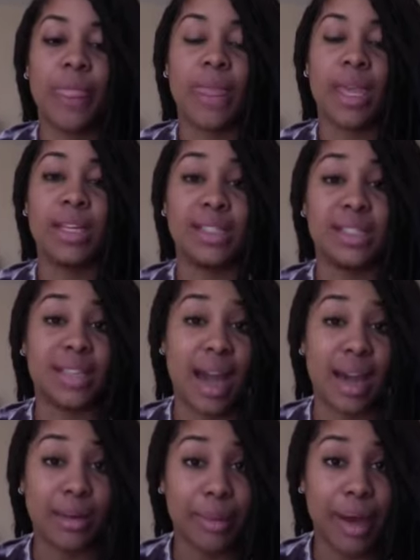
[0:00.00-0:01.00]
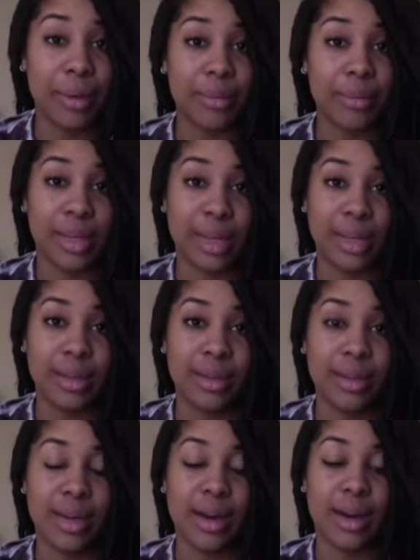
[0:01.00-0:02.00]
it's not about me.
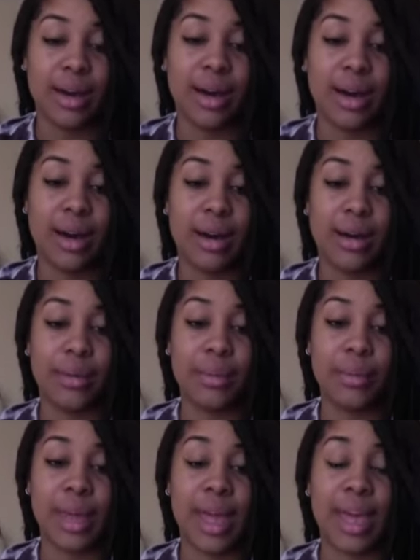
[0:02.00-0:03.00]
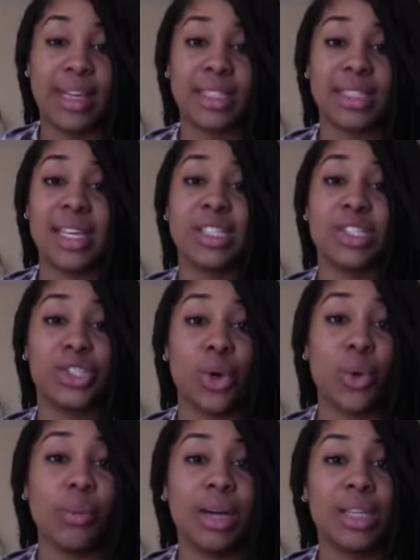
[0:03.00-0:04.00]
And it takes
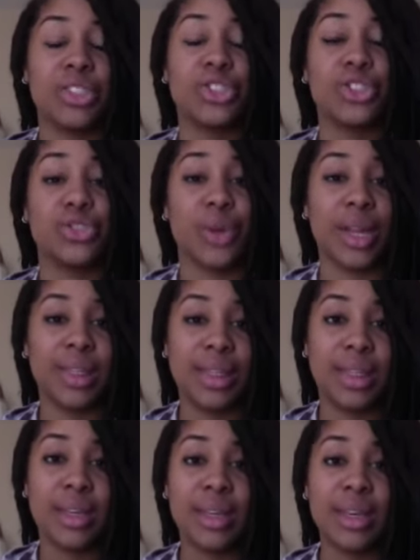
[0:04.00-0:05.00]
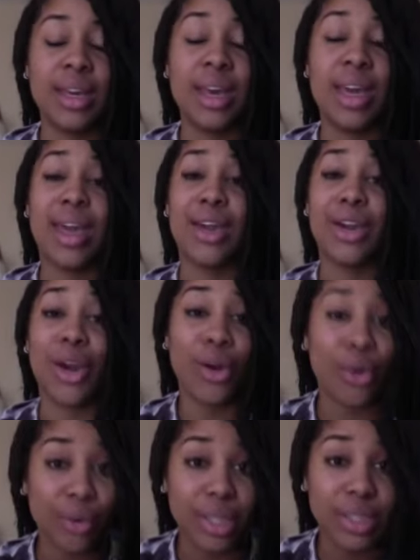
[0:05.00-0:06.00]
so much strength and
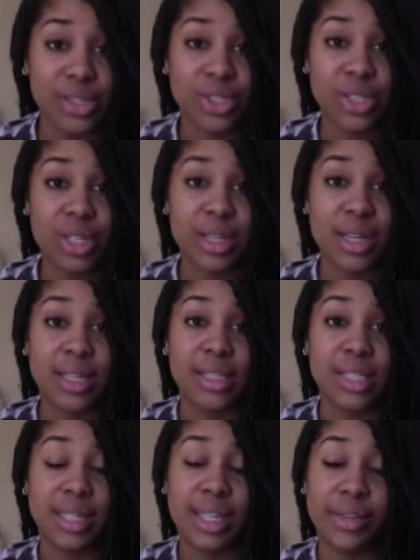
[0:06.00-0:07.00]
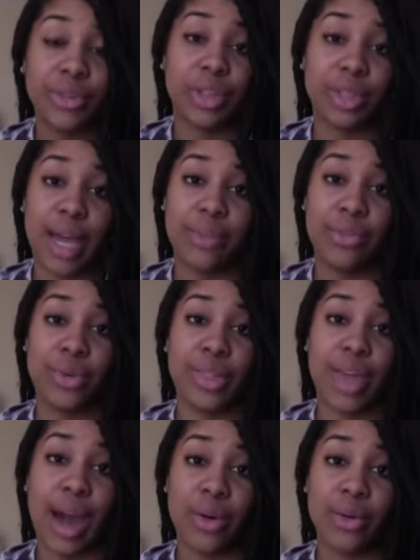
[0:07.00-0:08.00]
courage to live your life
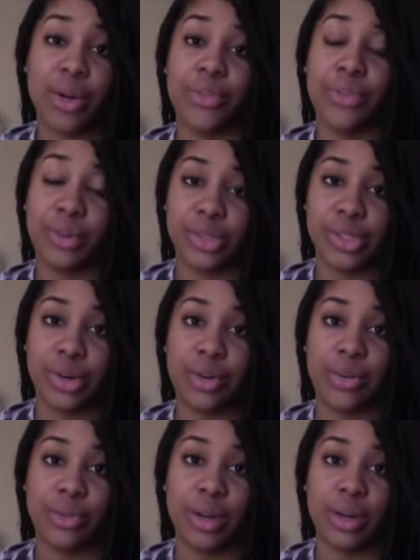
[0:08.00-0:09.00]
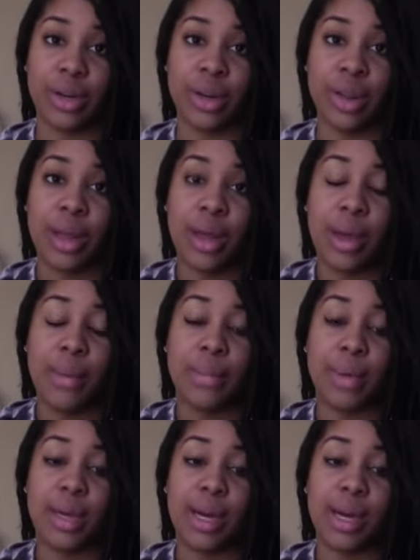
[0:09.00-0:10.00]
without a filter over it.
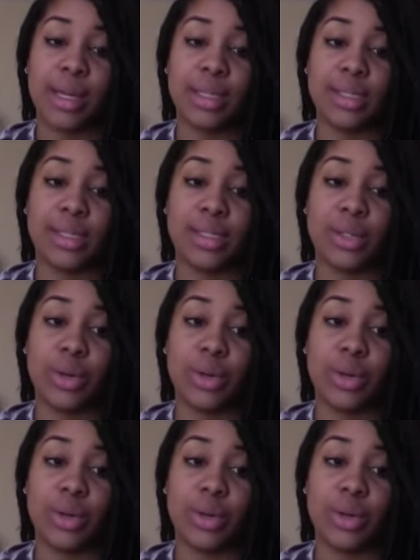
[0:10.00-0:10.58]
Because